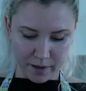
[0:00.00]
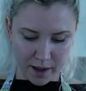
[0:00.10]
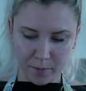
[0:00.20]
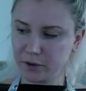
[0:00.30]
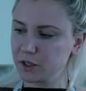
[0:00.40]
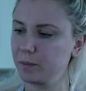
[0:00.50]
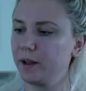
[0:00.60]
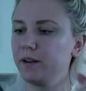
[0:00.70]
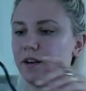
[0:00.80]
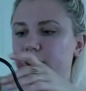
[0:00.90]
my immersion
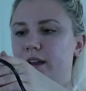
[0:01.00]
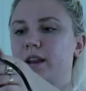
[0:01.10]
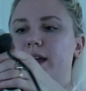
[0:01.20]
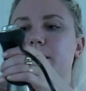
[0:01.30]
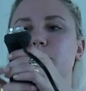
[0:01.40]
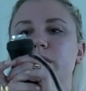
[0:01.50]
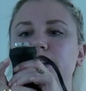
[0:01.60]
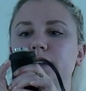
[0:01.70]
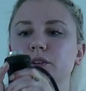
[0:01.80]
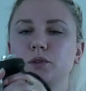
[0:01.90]
blender, and I am
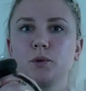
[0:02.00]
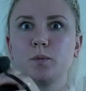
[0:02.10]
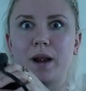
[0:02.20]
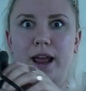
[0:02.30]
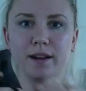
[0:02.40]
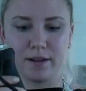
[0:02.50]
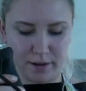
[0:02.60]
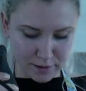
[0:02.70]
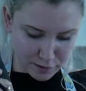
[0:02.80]
ready to blend.